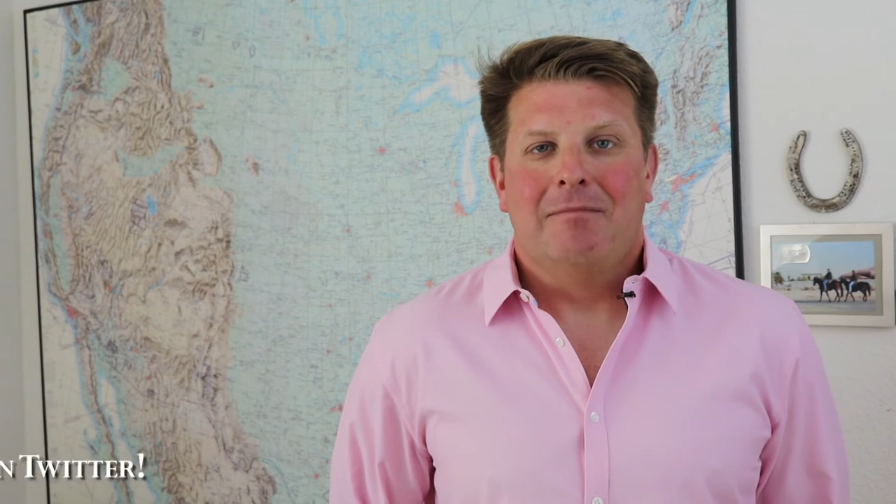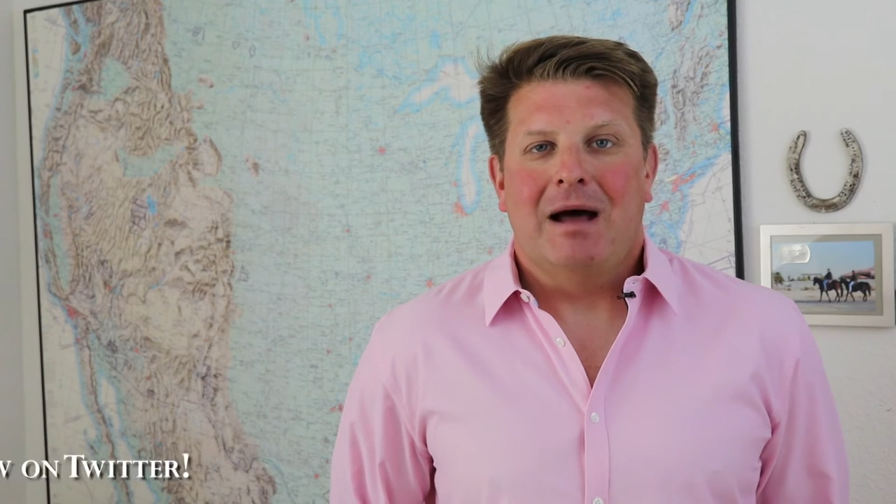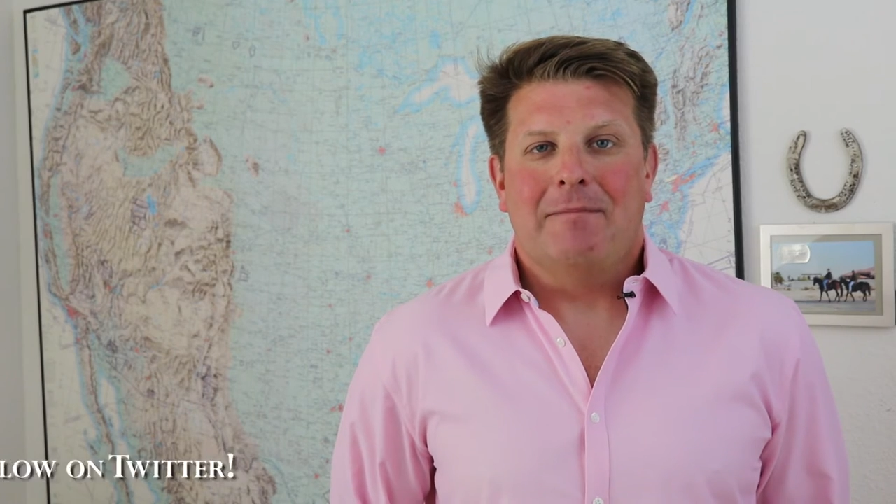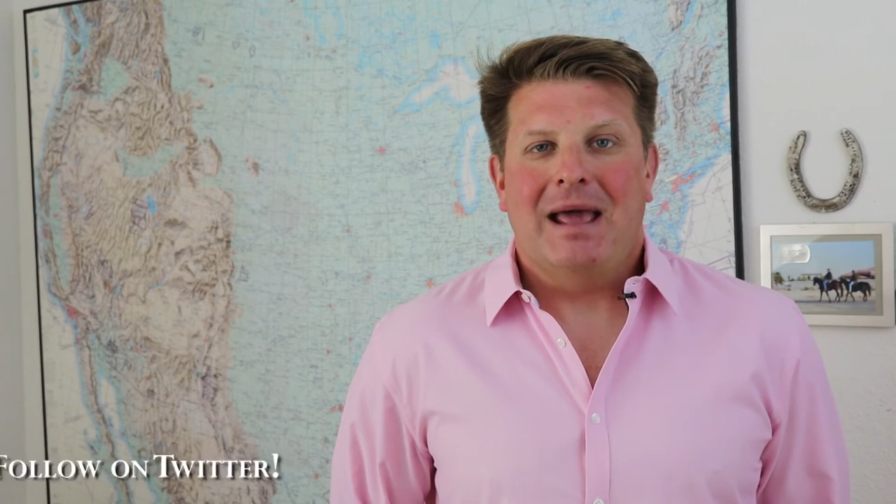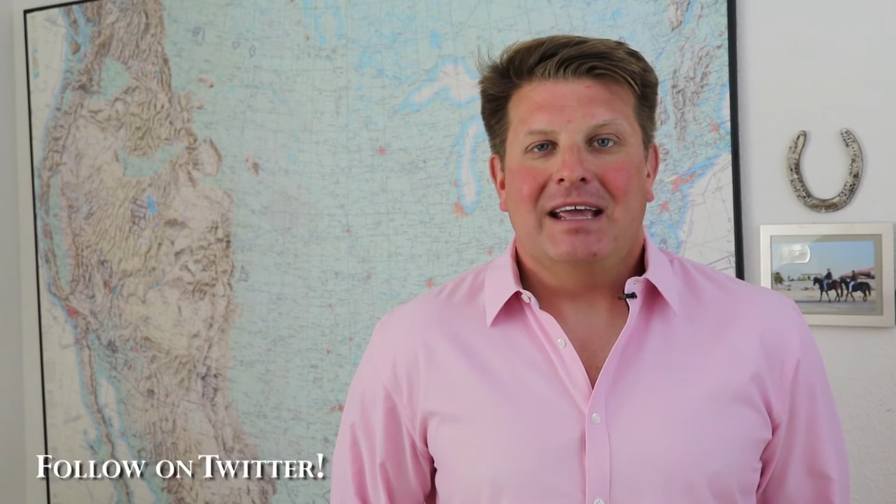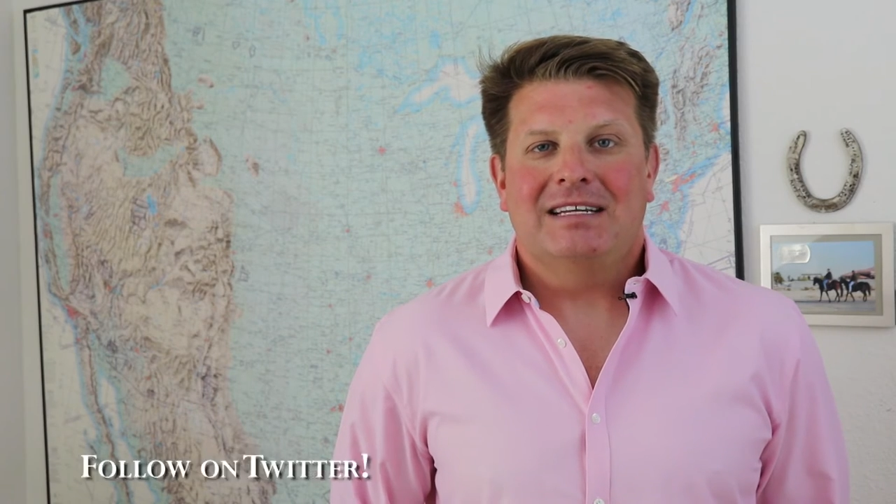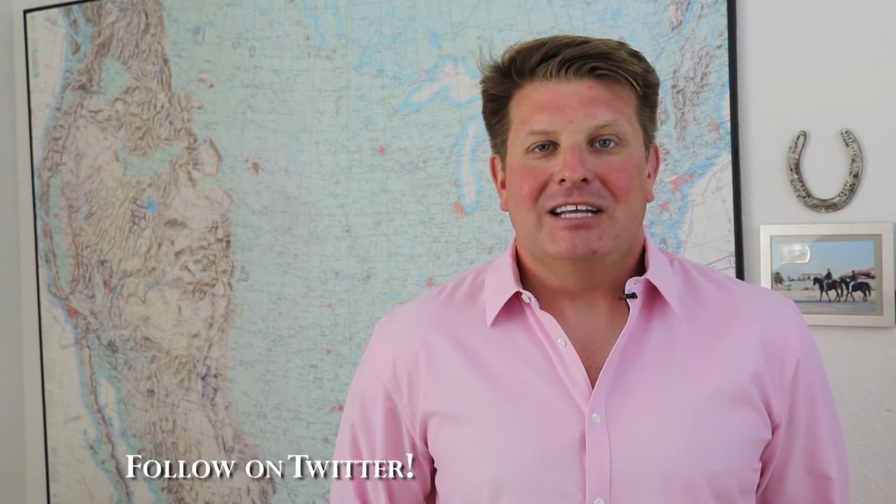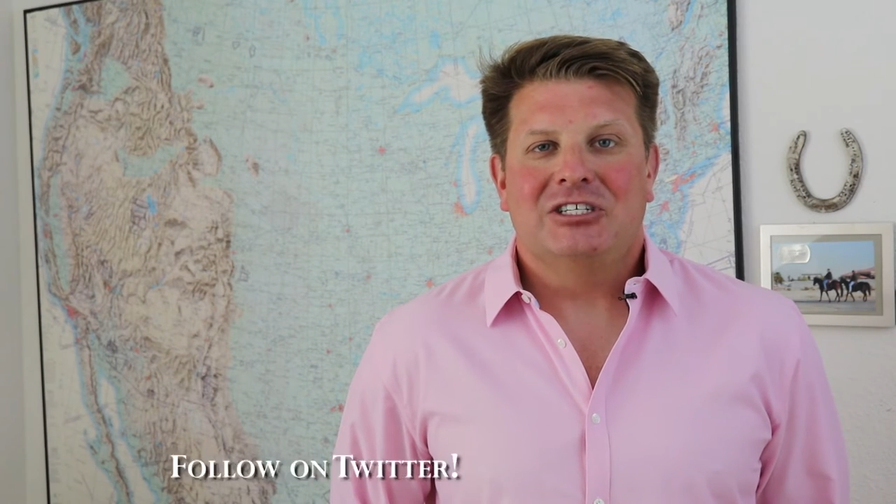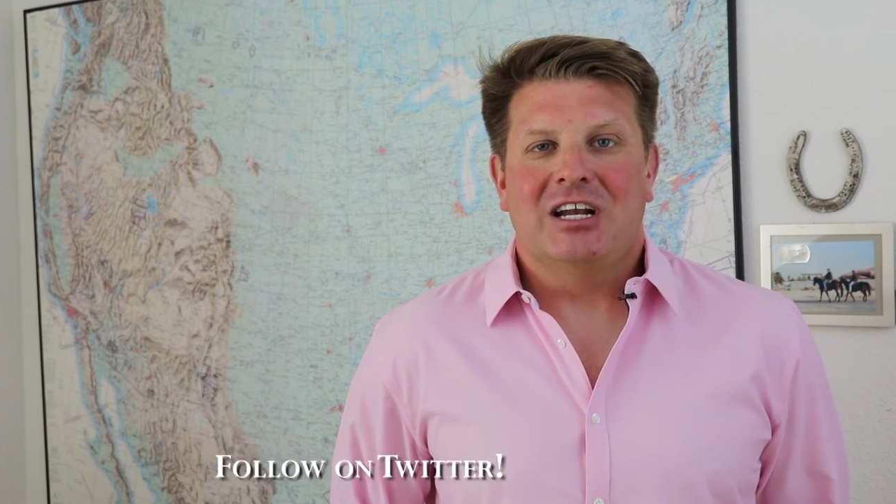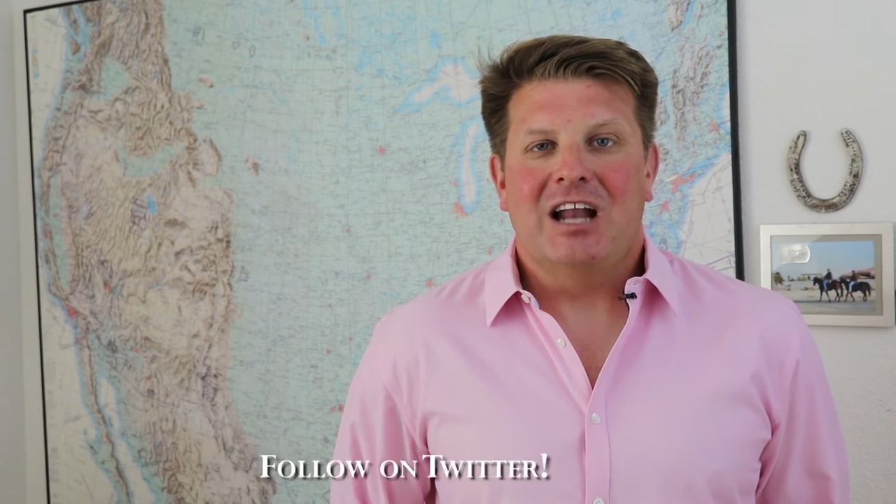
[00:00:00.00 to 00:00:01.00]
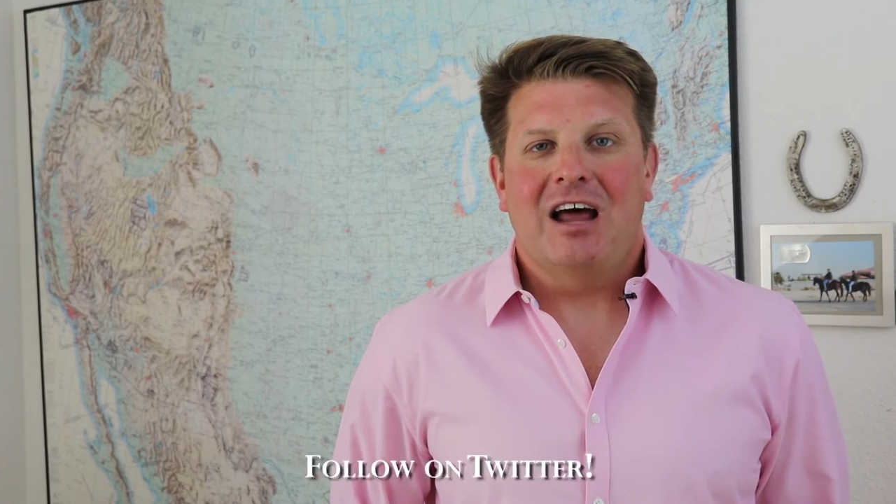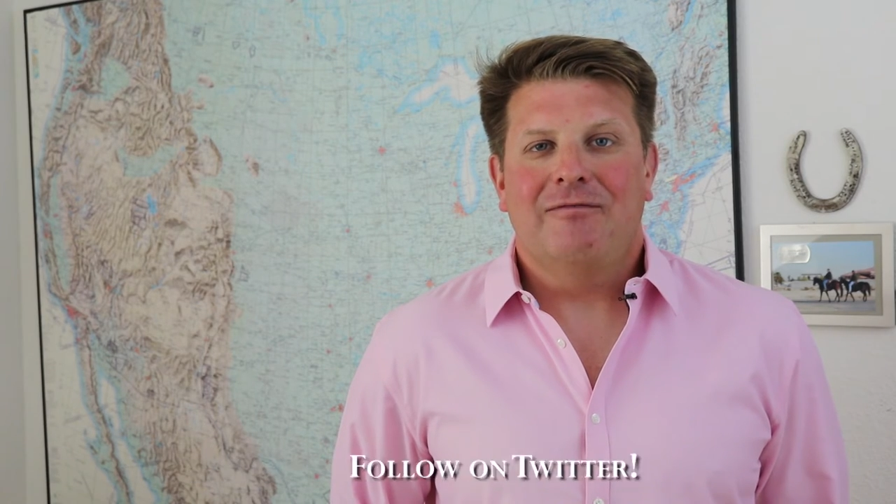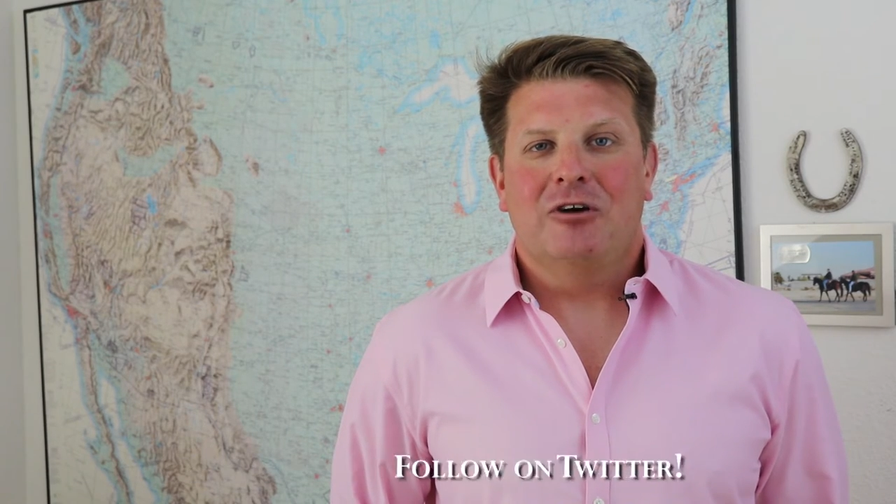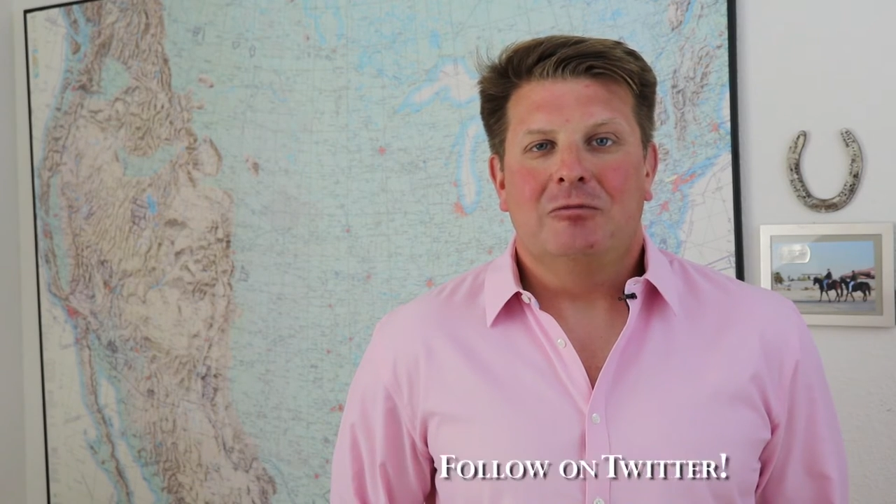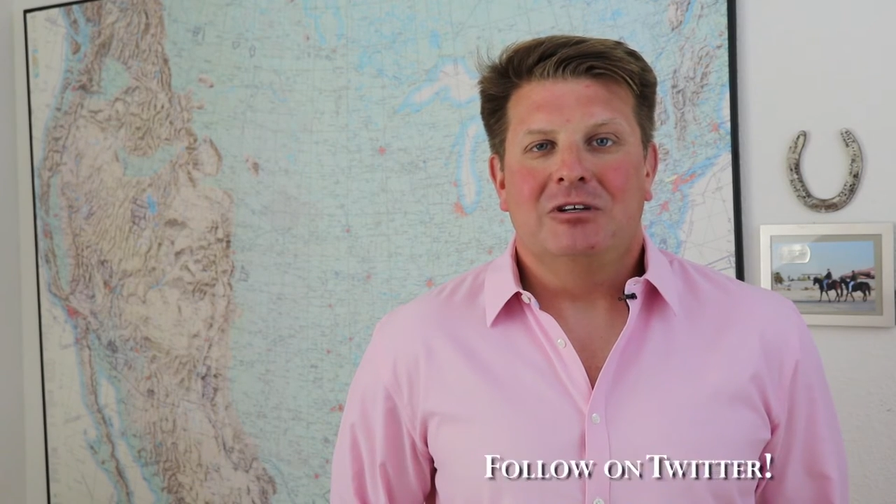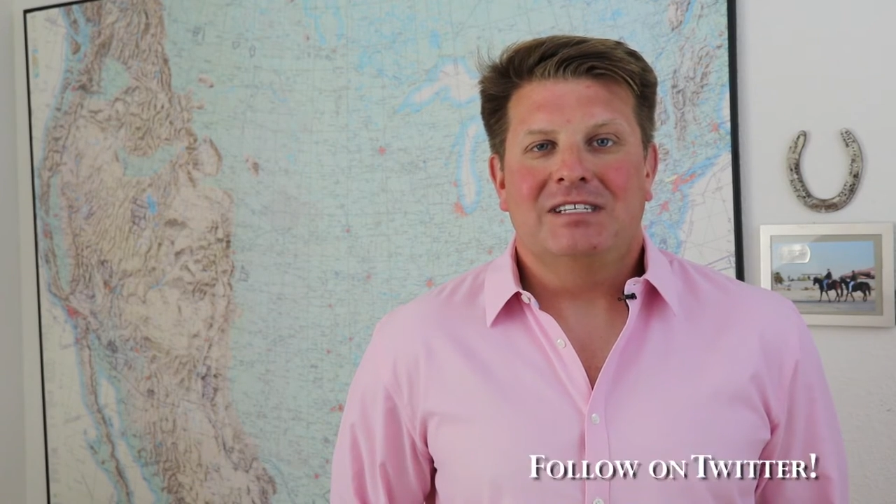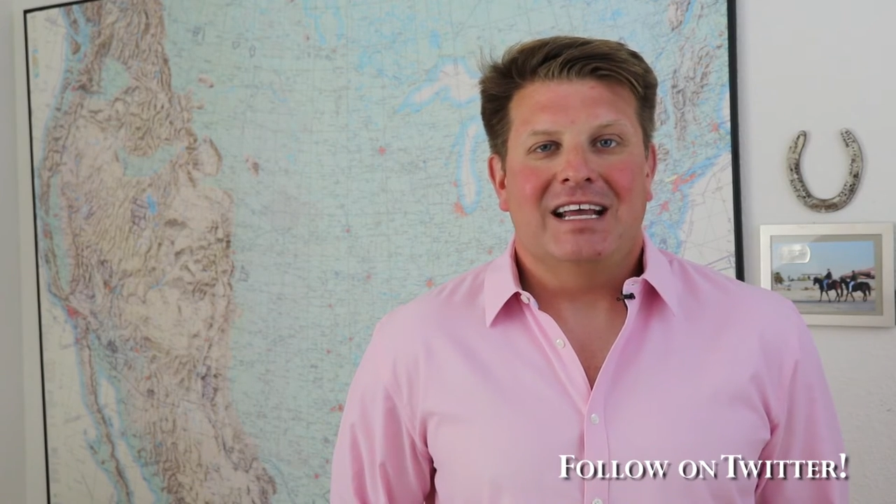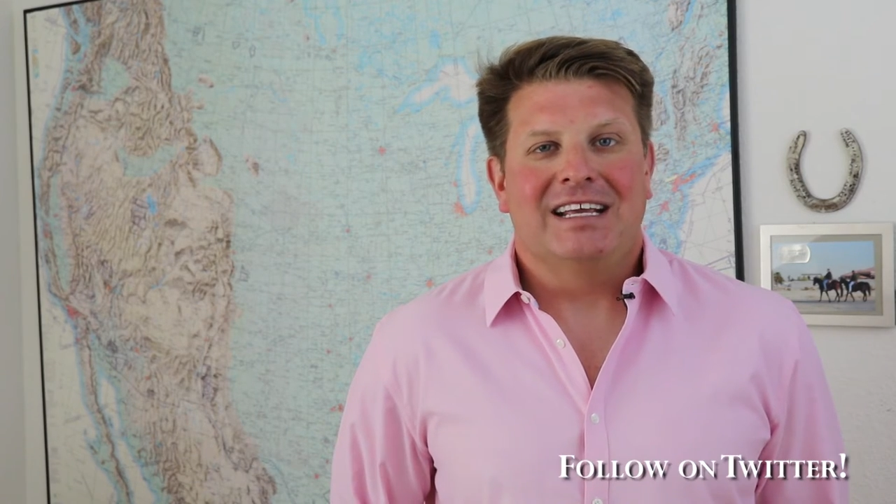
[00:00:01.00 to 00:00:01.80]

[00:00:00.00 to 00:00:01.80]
by paying attention to nonverbals